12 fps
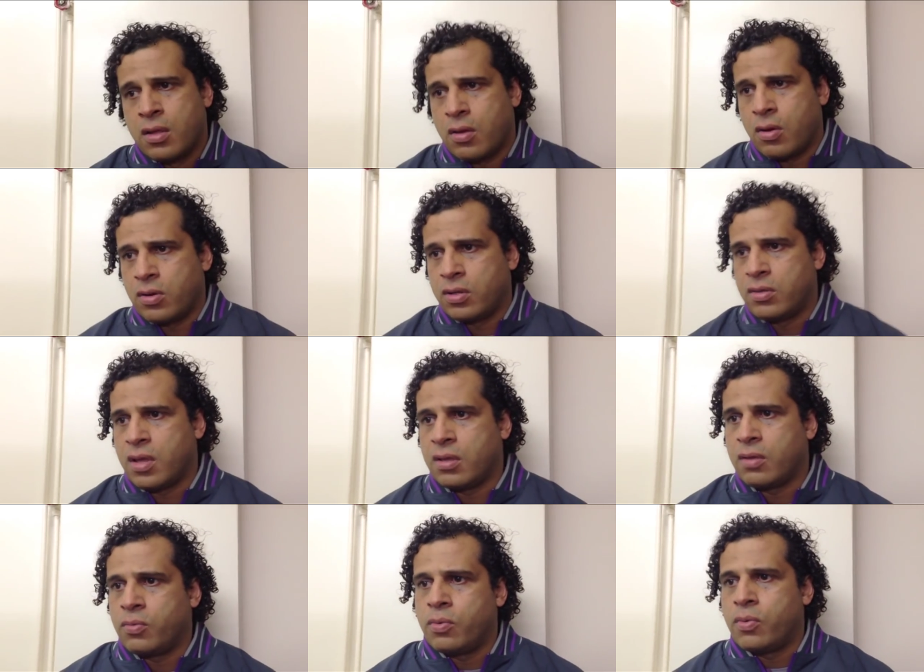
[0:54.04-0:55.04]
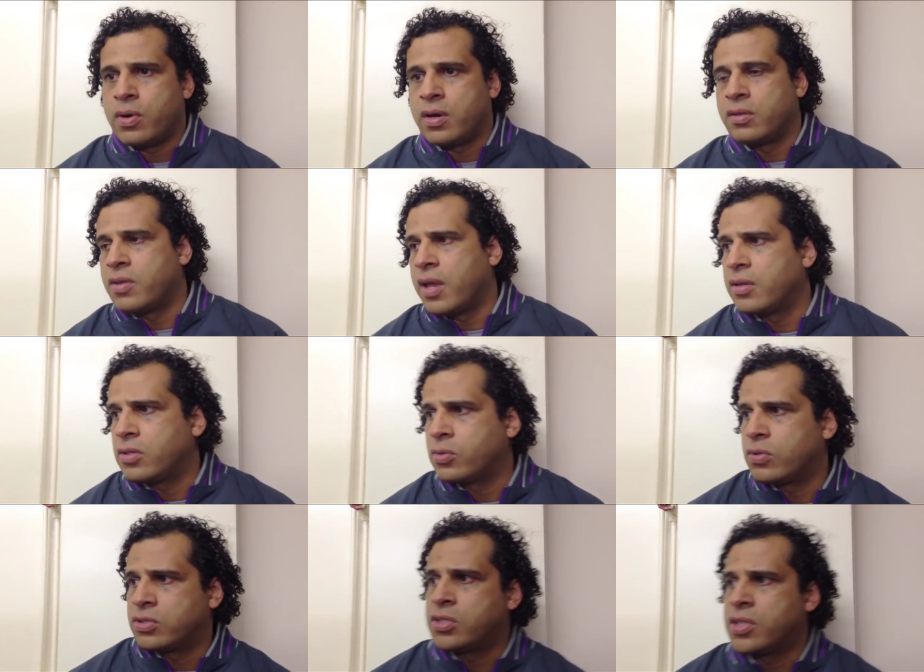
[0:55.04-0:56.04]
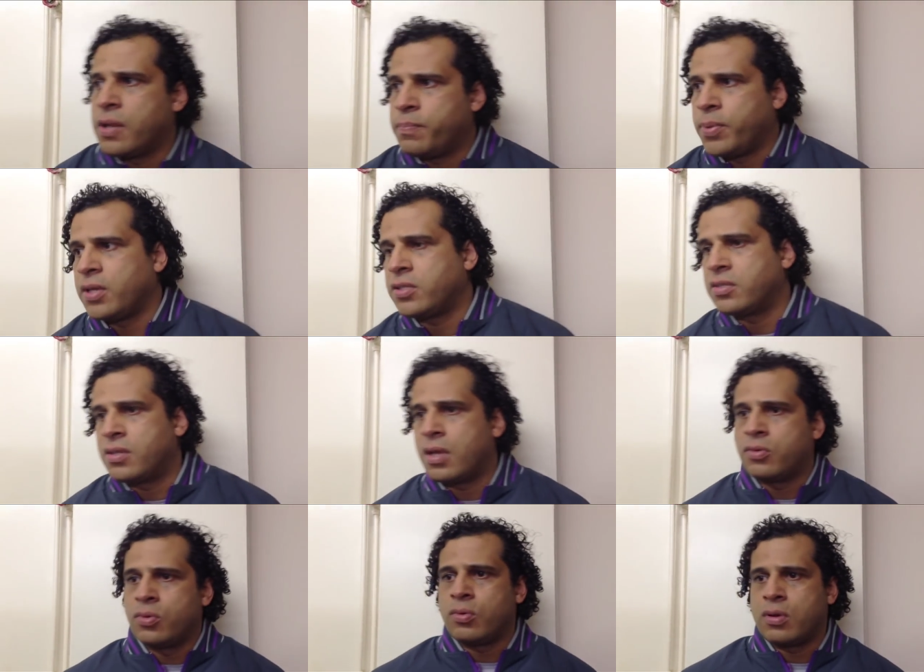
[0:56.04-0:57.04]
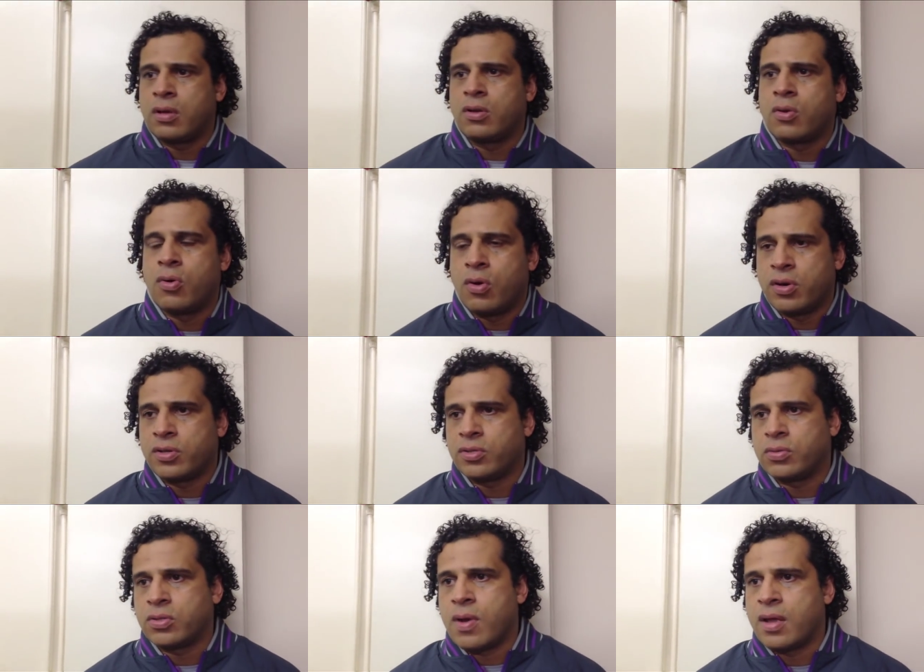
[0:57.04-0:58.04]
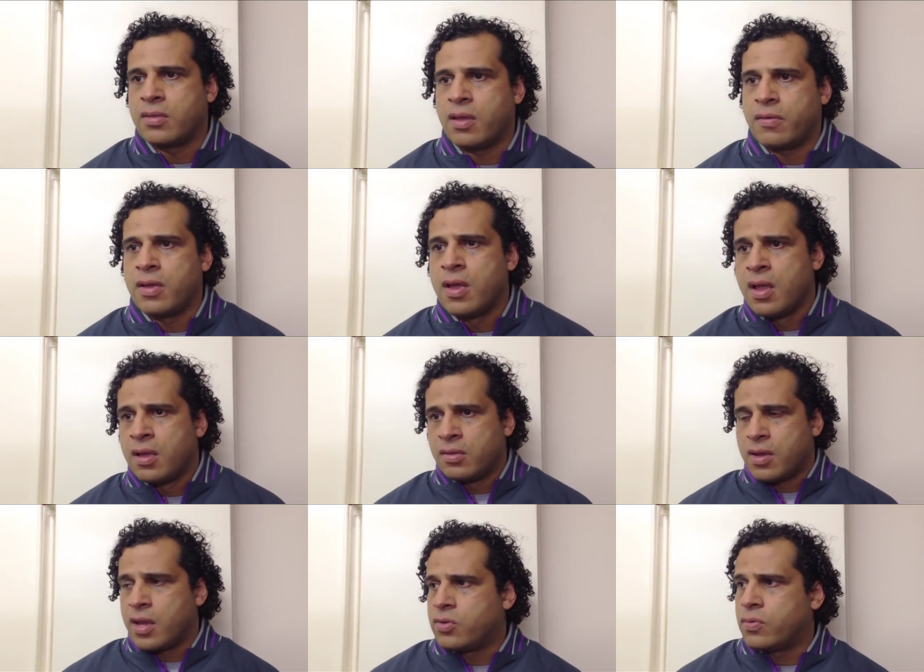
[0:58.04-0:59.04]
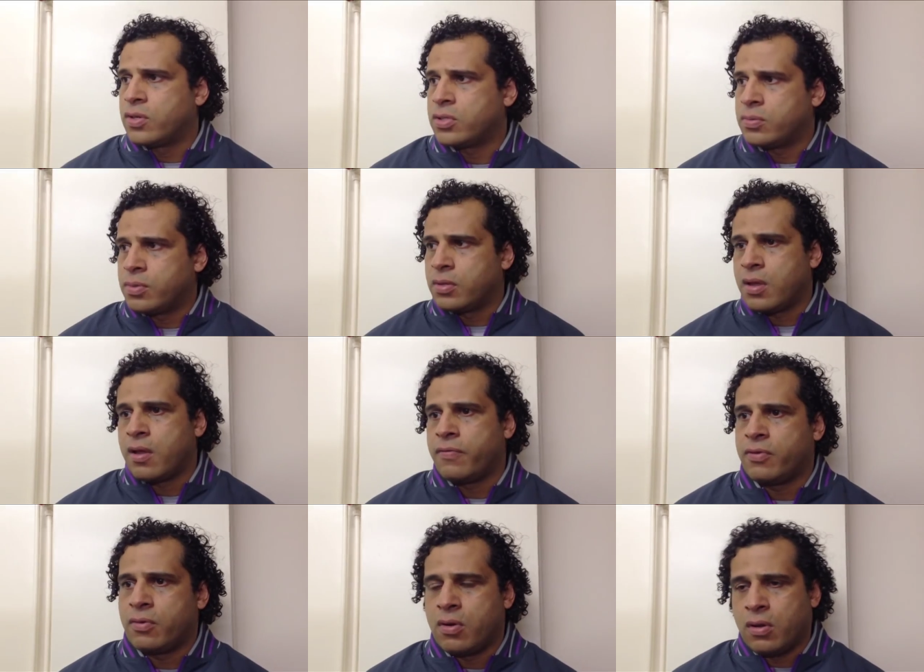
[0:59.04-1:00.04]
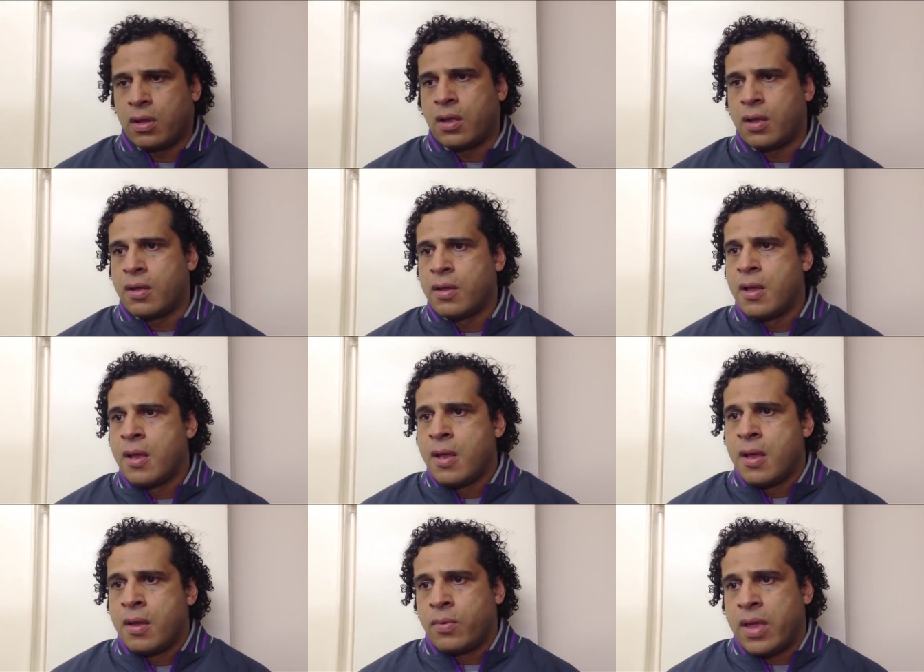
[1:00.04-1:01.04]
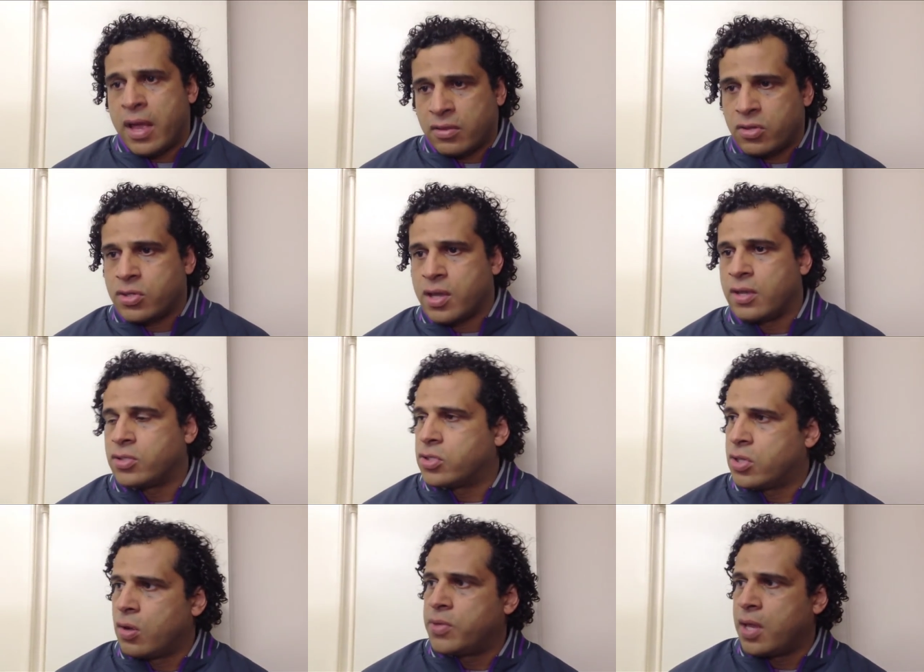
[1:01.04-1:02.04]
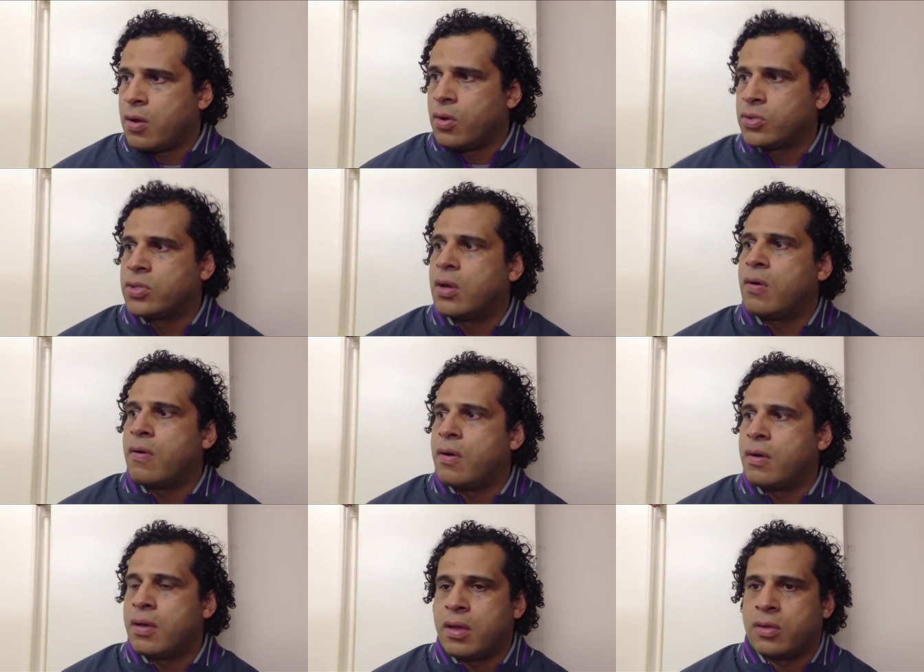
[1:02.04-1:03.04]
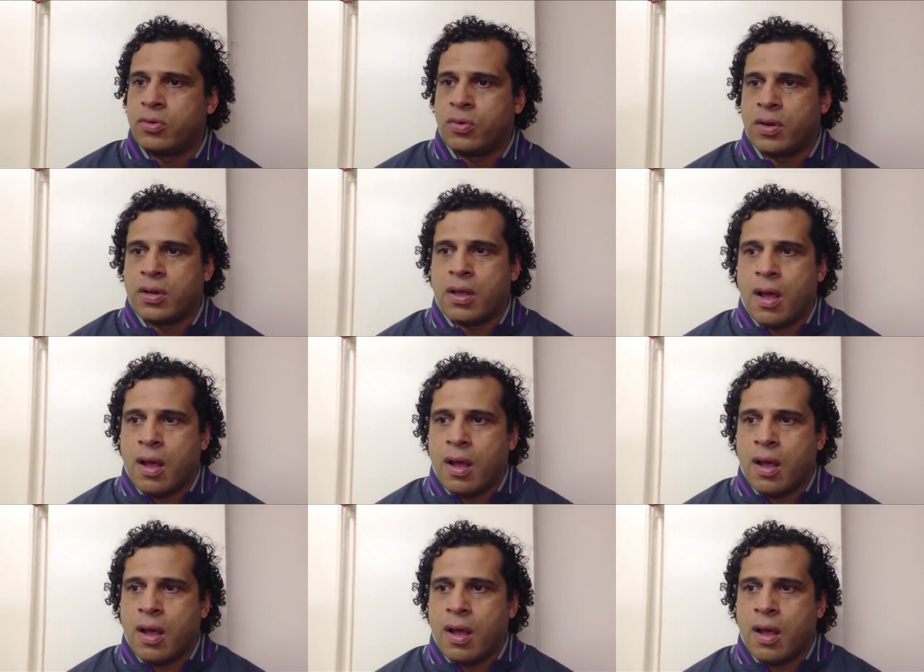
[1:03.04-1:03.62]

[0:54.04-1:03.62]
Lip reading: The only thing that we were in danger was the set pieces they took. The corners was quite dangerous, but after all, we had to change something also during the